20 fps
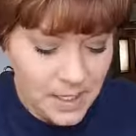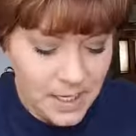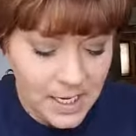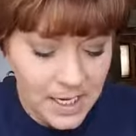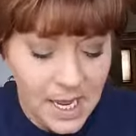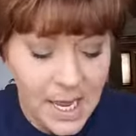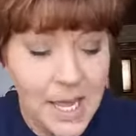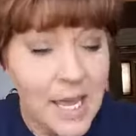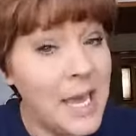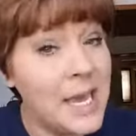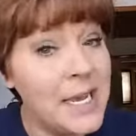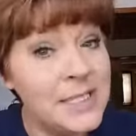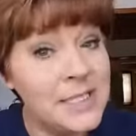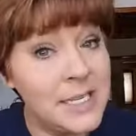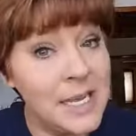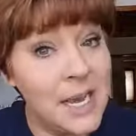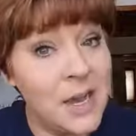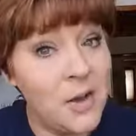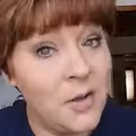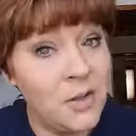And I can't
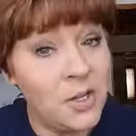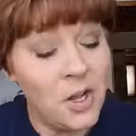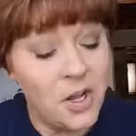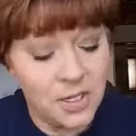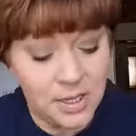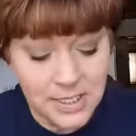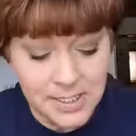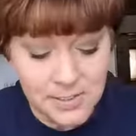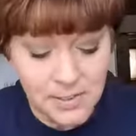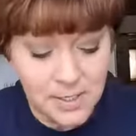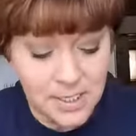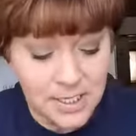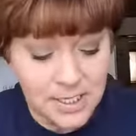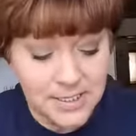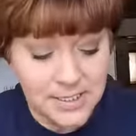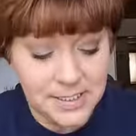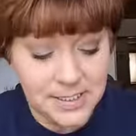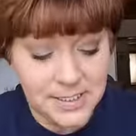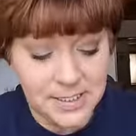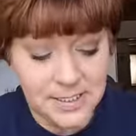say how long these are
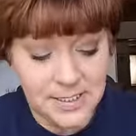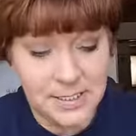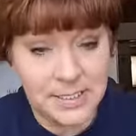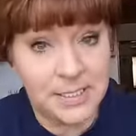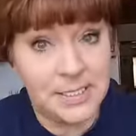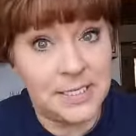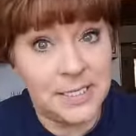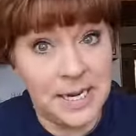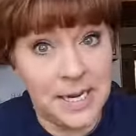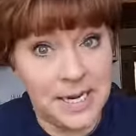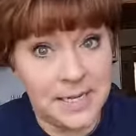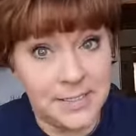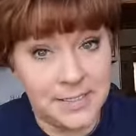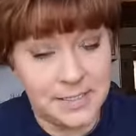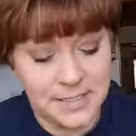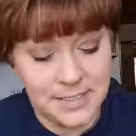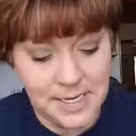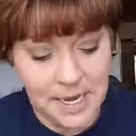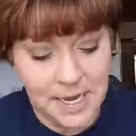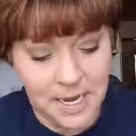going to stay
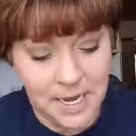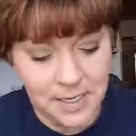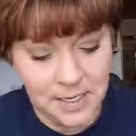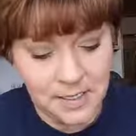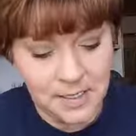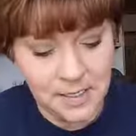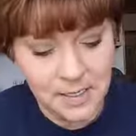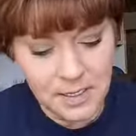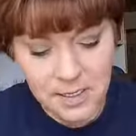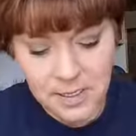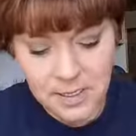in stock.